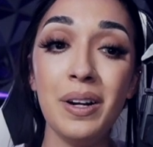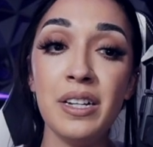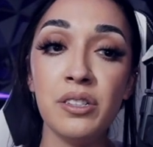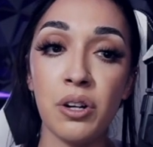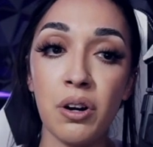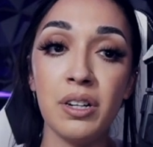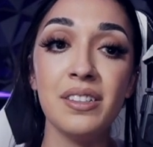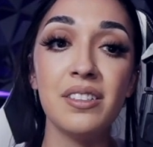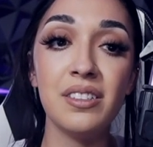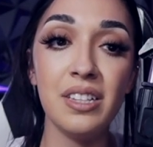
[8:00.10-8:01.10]
in turn
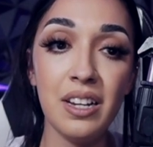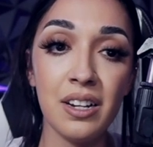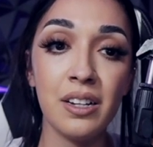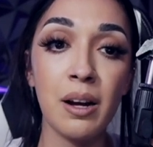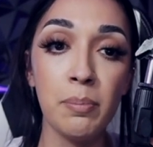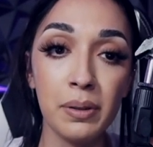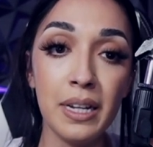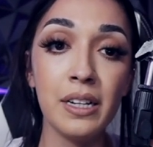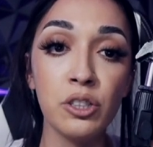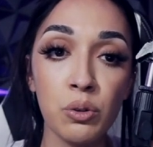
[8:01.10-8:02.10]
ceded
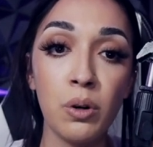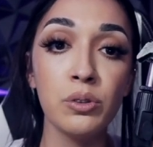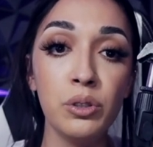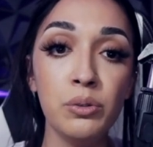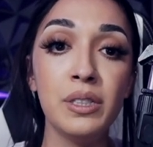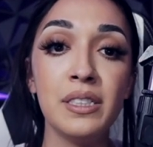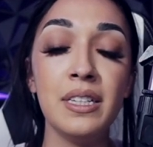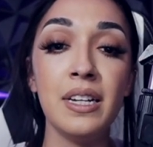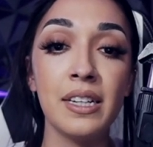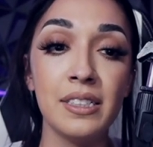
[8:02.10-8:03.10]
complete control to
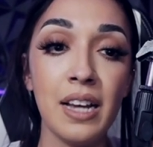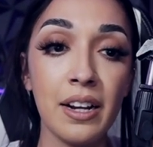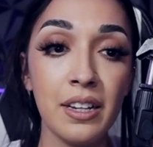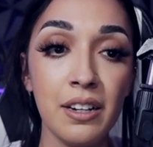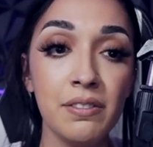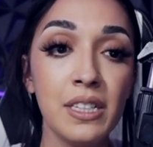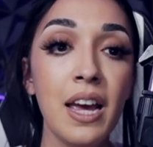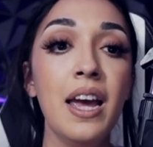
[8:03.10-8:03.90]
Disney executives.